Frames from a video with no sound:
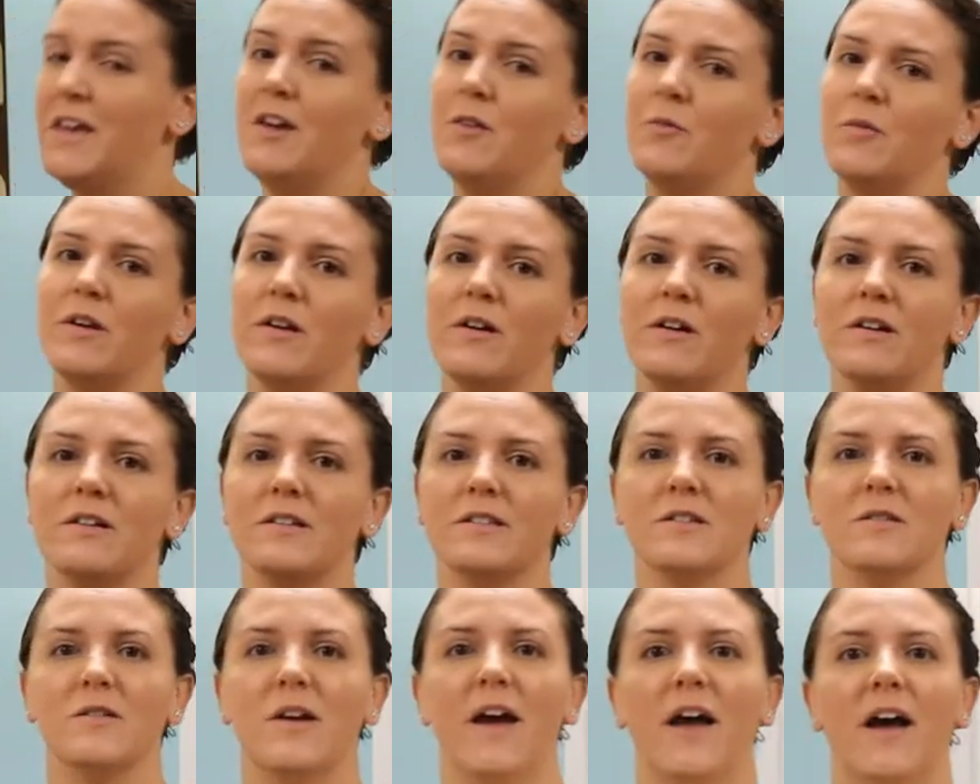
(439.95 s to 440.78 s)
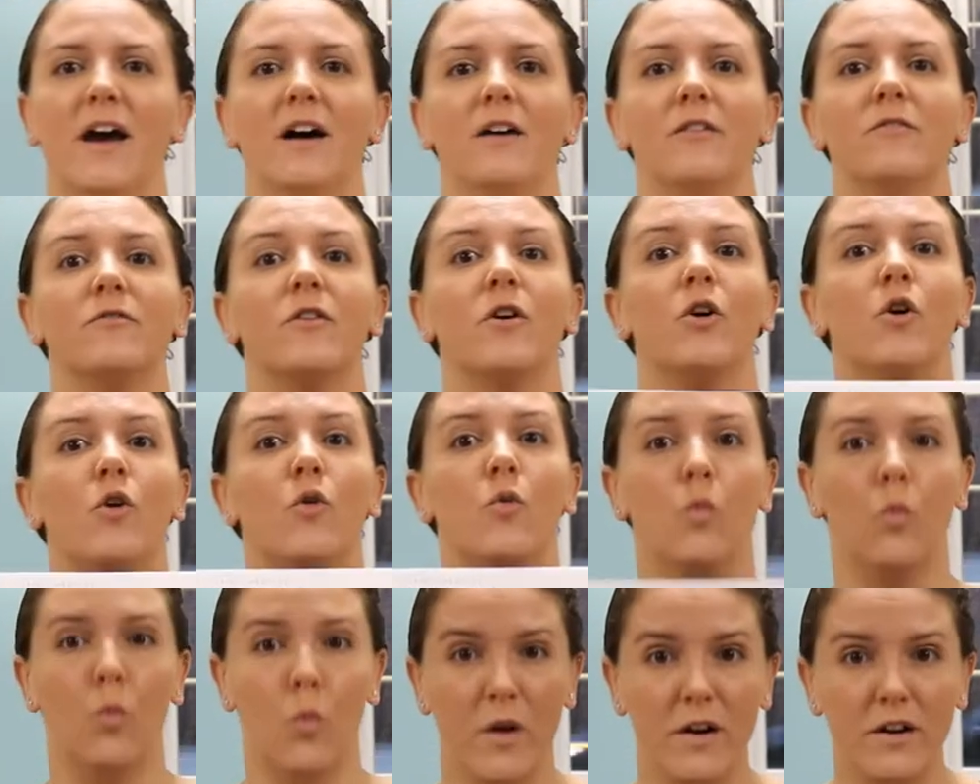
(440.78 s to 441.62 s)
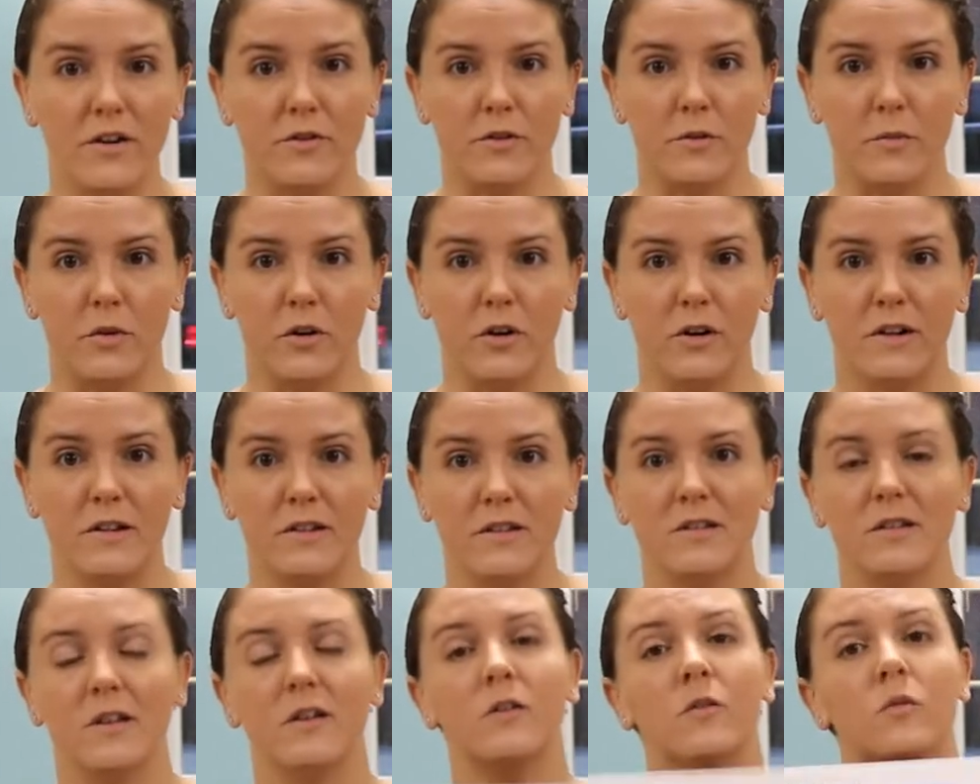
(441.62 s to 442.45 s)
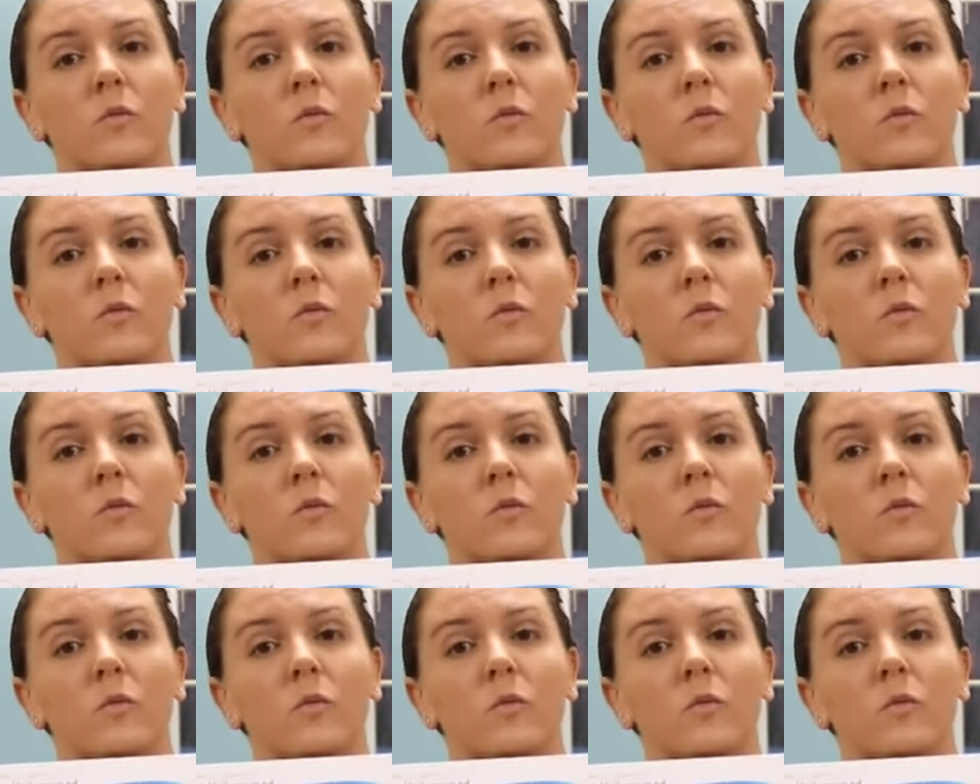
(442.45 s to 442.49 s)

We also have Wonder Books.